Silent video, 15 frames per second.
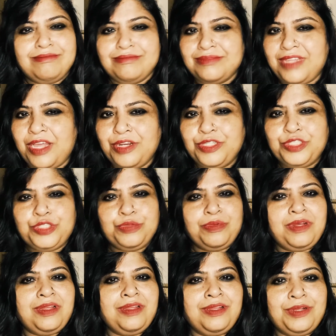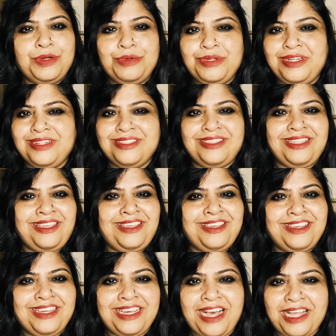Anashwa, Unnati,
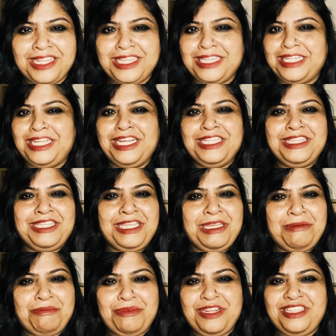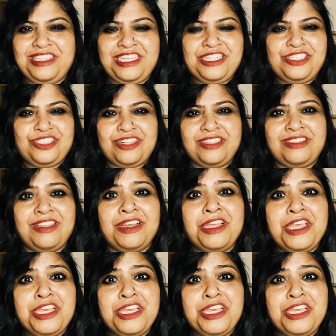Ganti, Preeti, Shraddha.